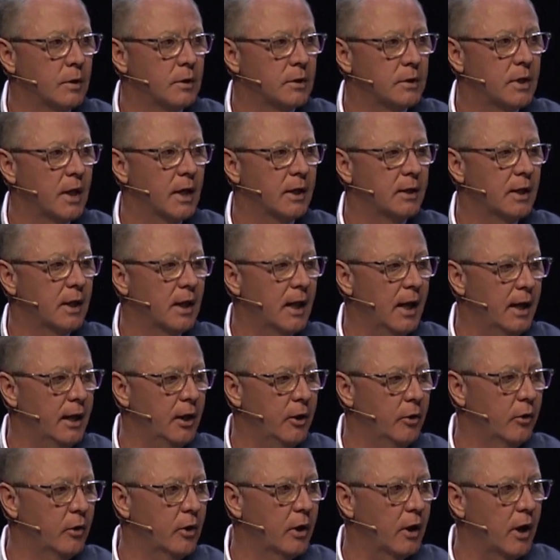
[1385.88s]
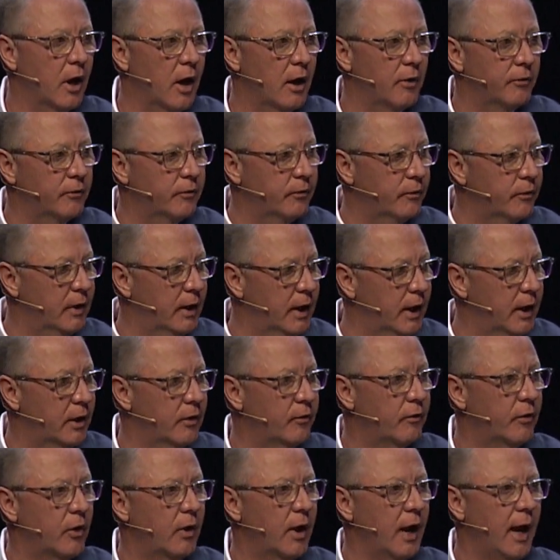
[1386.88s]
It's like the lady who cut off the
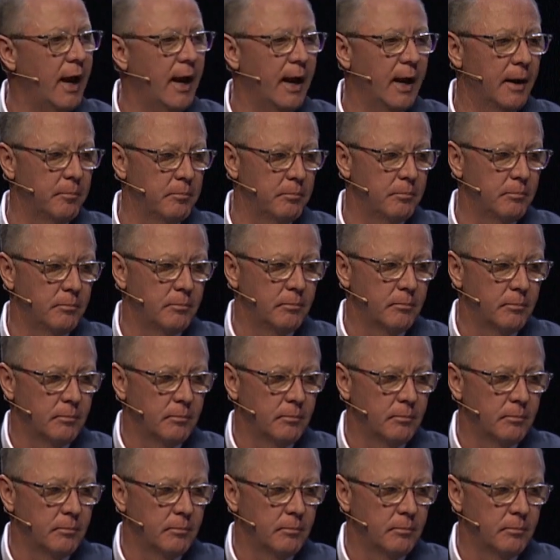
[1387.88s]
end of her ham